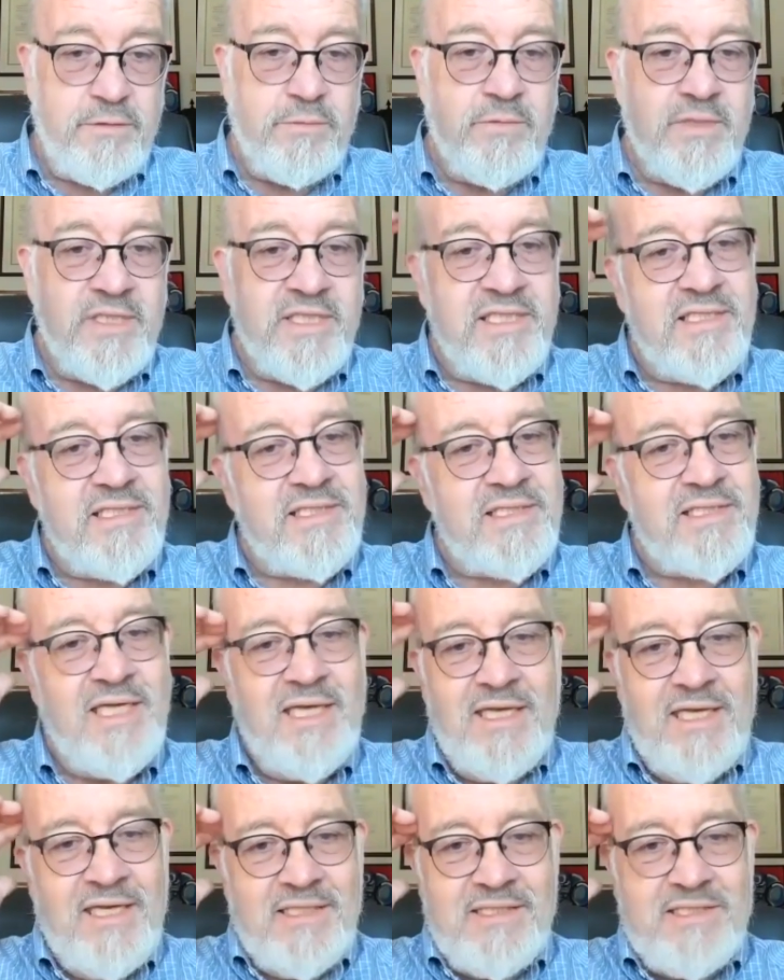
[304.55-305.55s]
of your wings,
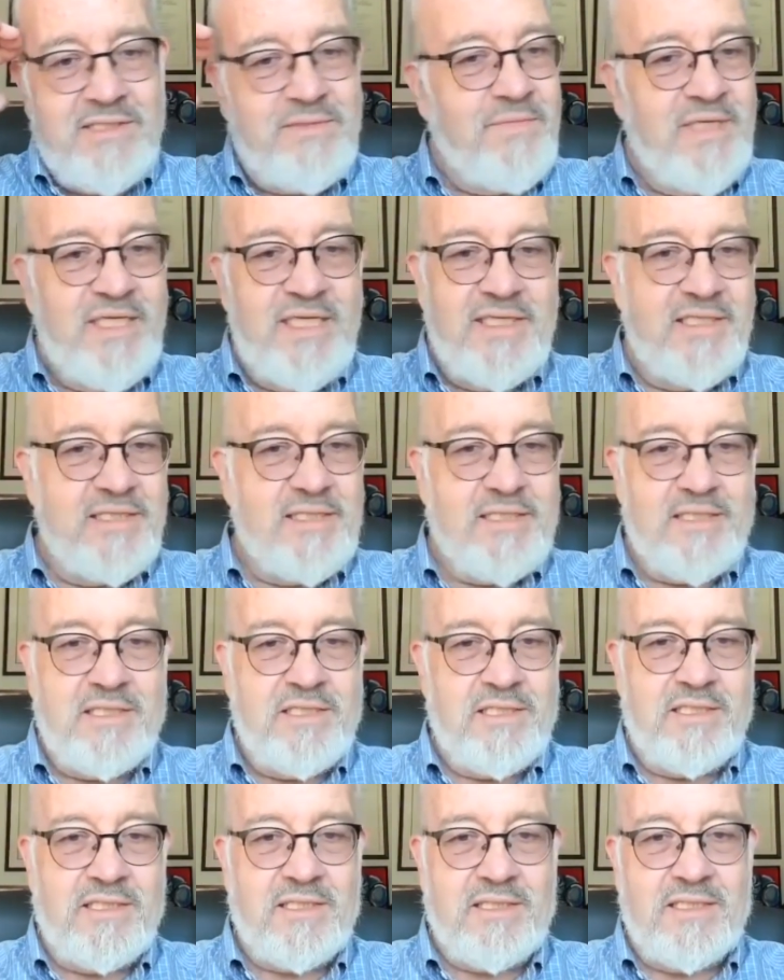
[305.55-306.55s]
to me, is
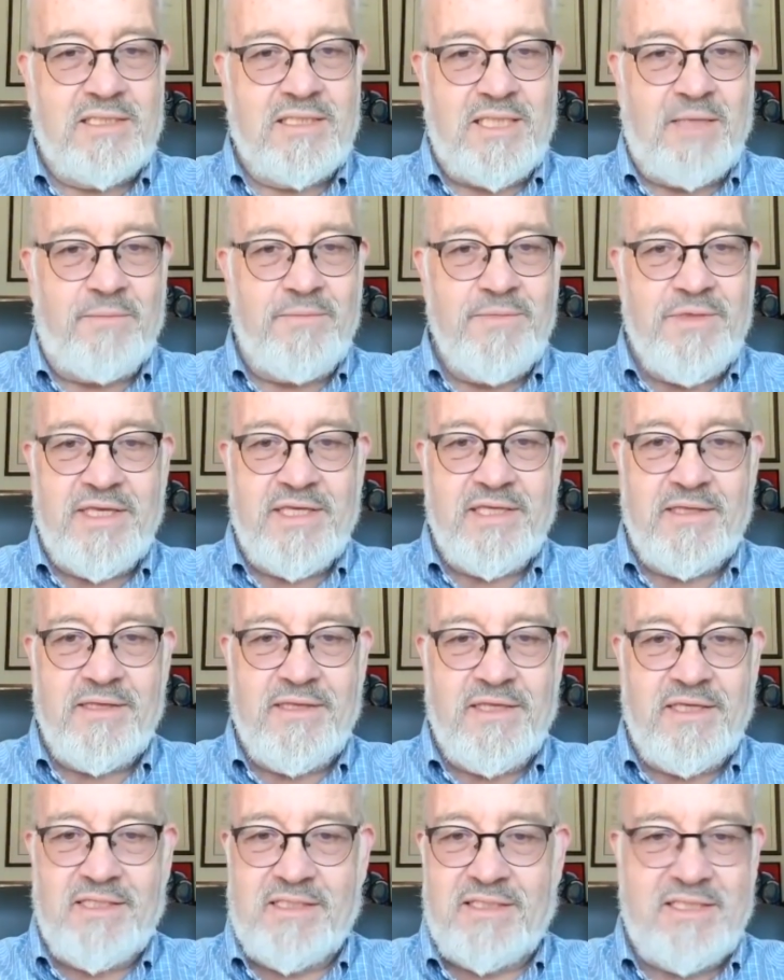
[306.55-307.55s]
just
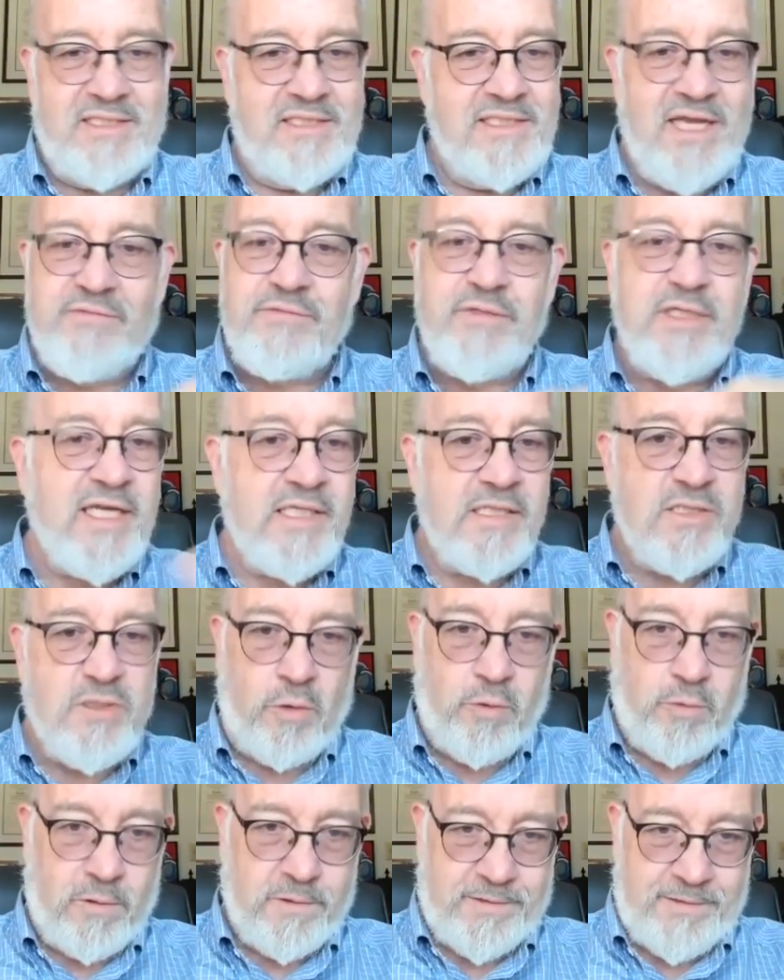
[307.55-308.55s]
something that never
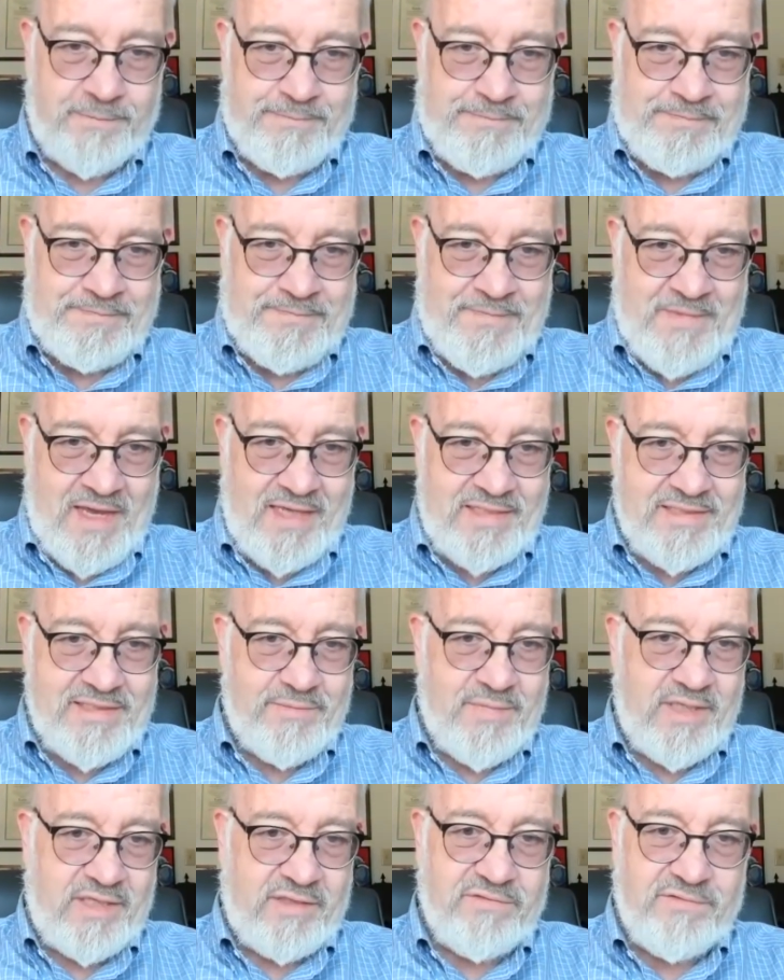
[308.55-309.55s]
gets old
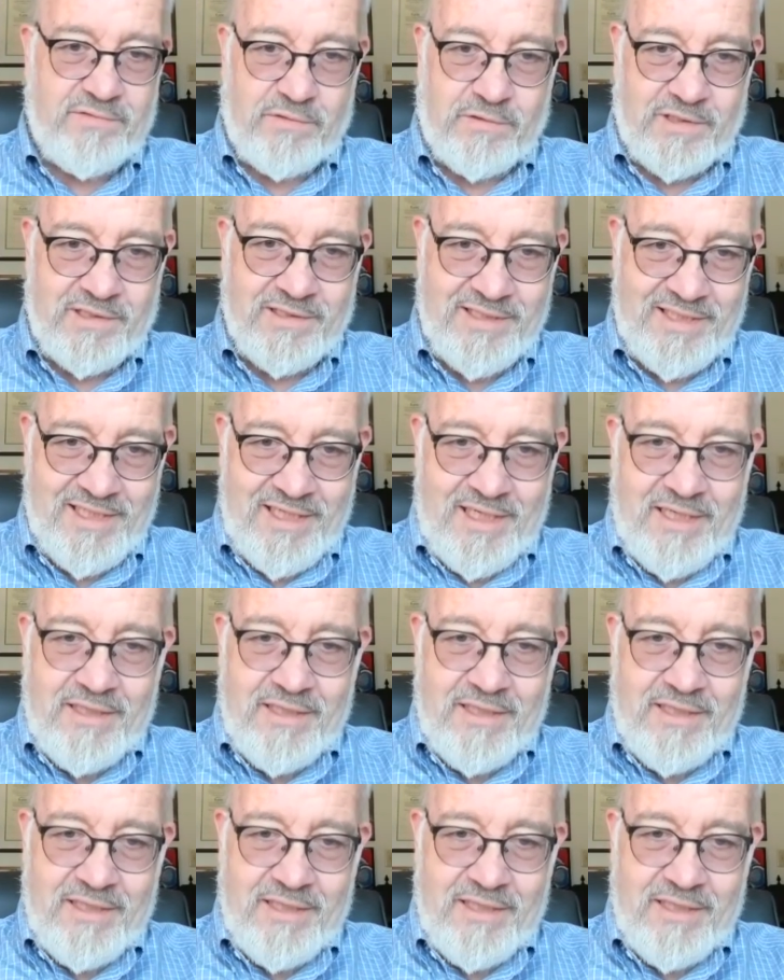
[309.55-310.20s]
as a metaphor.